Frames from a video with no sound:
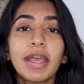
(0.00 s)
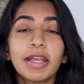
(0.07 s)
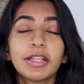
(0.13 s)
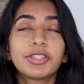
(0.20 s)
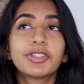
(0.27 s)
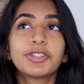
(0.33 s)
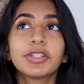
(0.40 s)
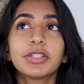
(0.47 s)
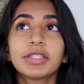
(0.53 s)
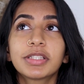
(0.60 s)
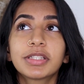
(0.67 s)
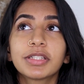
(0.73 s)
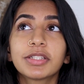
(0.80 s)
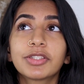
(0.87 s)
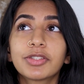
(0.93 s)
it's
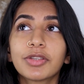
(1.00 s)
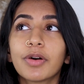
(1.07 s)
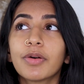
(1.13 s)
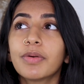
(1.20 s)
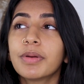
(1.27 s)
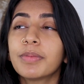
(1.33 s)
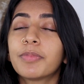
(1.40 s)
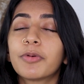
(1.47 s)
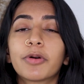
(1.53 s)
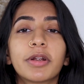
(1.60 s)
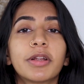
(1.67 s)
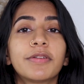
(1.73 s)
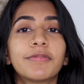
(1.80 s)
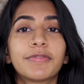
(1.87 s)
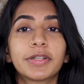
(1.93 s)
just so
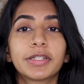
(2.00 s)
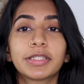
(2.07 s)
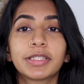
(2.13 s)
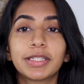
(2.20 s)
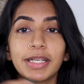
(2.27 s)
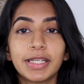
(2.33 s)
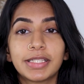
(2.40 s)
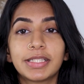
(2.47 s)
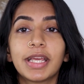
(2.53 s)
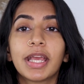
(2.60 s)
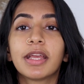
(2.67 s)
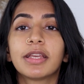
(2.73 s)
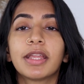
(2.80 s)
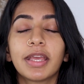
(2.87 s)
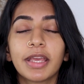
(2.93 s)
important for today's
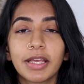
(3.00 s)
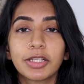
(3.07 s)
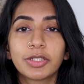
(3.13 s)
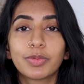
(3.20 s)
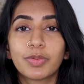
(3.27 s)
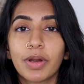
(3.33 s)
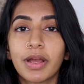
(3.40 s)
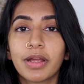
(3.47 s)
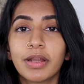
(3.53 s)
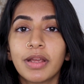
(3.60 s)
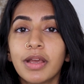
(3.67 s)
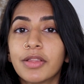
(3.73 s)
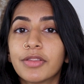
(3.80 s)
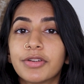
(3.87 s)
day and age when